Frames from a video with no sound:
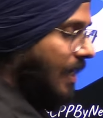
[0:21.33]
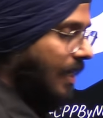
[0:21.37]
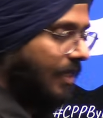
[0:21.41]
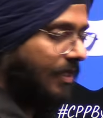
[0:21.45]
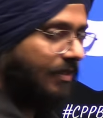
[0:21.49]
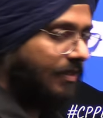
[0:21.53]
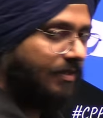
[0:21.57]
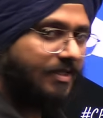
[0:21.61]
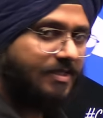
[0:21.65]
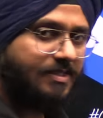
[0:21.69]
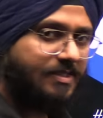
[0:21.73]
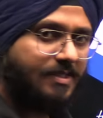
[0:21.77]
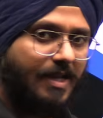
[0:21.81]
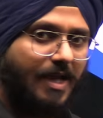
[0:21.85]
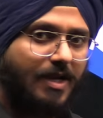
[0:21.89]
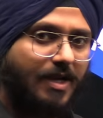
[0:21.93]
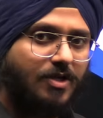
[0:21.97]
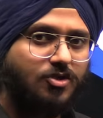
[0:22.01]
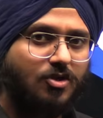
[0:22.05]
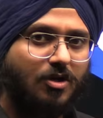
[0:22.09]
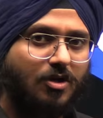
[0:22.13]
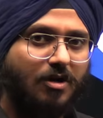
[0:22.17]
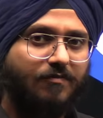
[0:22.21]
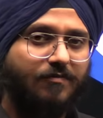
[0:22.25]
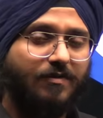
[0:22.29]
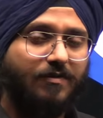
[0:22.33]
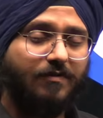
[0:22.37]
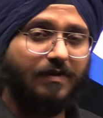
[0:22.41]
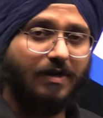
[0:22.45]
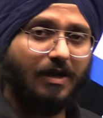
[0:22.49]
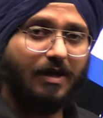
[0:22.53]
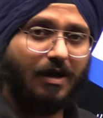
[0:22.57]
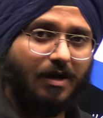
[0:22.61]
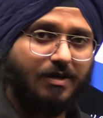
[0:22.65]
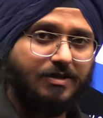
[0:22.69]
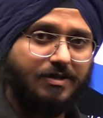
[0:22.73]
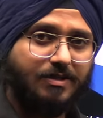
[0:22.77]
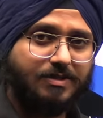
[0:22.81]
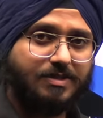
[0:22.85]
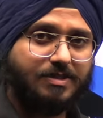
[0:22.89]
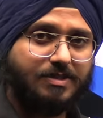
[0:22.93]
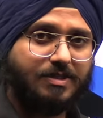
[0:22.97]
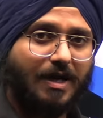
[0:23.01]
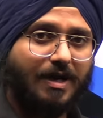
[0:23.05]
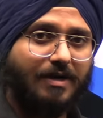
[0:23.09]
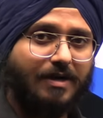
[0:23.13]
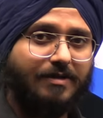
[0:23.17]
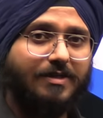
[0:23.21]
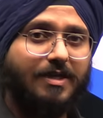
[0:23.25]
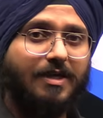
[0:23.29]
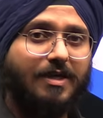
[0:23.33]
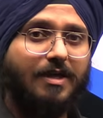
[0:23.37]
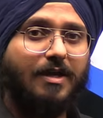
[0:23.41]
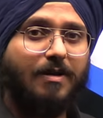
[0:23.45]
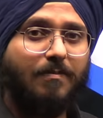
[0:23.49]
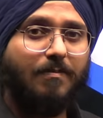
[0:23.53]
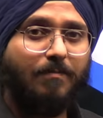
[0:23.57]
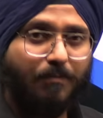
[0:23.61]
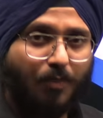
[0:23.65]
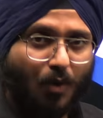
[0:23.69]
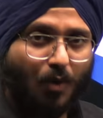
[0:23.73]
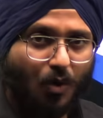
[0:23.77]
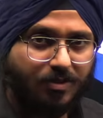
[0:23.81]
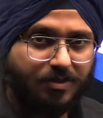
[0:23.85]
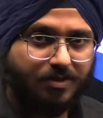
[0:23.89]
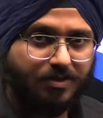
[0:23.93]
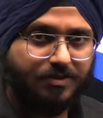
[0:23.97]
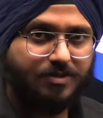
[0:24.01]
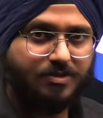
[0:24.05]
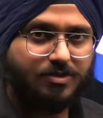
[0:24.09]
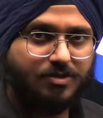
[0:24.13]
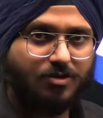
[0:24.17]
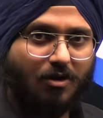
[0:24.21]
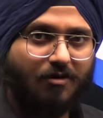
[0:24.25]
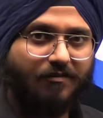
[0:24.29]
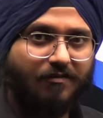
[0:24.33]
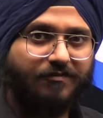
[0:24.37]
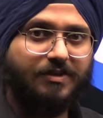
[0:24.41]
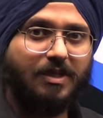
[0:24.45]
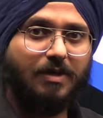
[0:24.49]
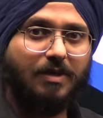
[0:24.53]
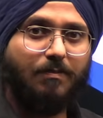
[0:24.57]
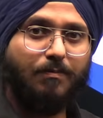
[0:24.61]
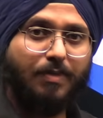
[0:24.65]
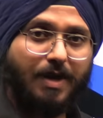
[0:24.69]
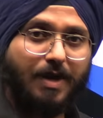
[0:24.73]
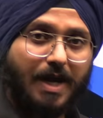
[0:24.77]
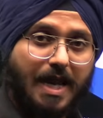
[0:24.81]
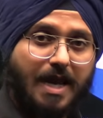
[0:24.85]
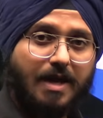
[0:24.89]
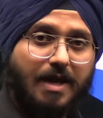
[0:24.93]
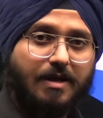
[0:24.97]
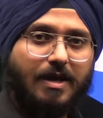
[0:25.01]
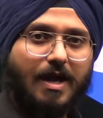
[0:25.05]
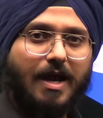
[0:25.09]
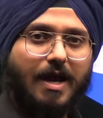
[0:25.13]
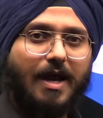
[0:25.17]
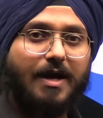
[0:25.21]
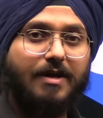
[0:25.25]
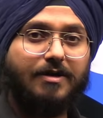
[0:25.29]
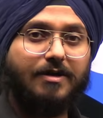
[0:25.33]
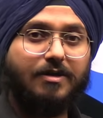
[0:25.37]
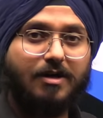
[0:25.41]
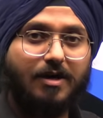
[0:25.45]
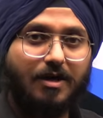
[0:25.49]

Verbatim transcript: In this lecture, we will understand the importance of the break and